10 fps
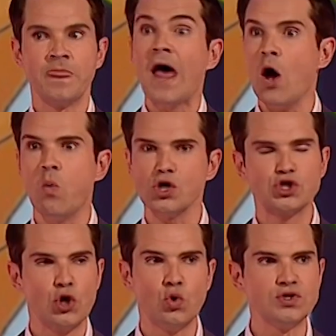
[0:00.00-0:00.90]
I
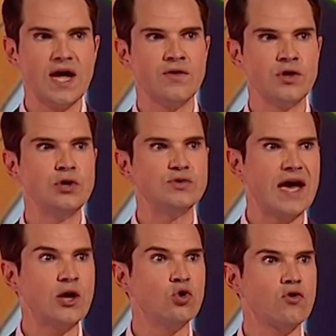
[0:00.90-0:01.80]
watched it all day on the news, that
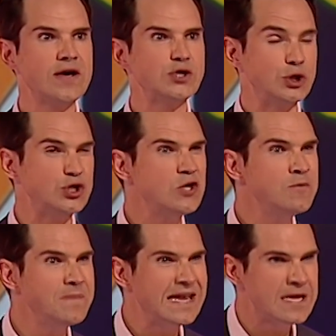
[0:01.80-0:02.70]
inauguration. 2
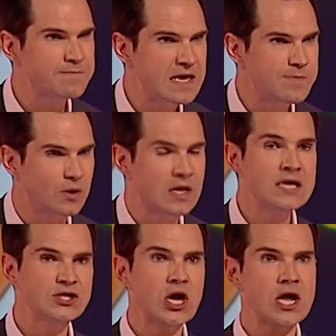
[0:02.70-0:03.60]
million people
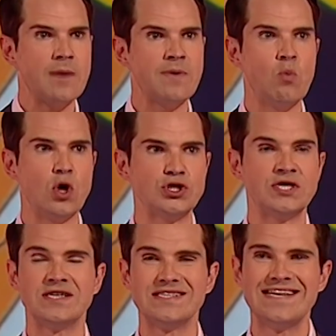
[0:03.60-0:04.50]
turning up in
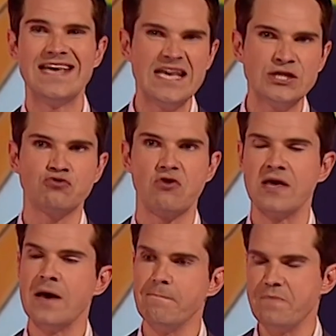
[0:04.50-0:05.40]
Washington to see history
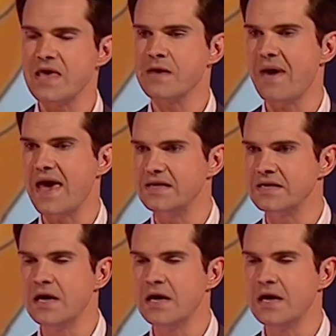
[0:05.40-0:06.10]
being made.